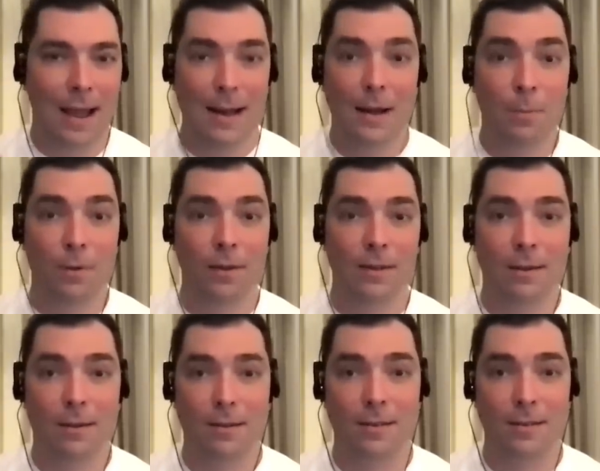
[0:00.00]
any
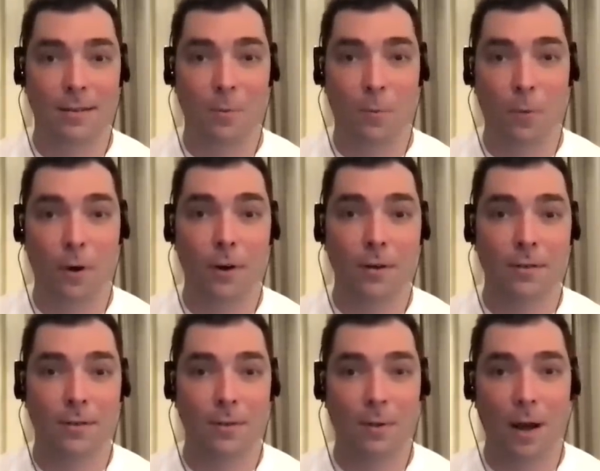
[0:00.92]
political system
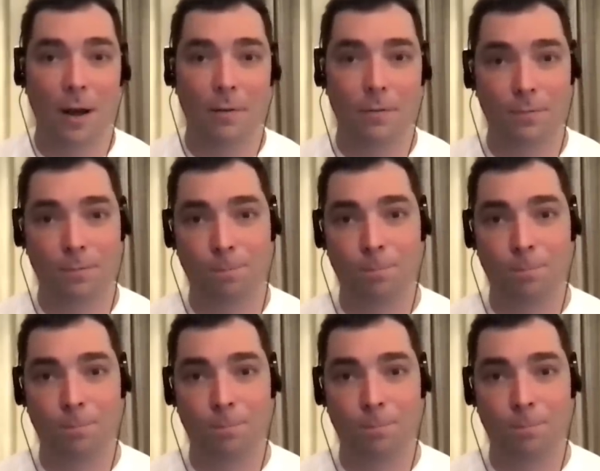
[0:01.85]
works, you have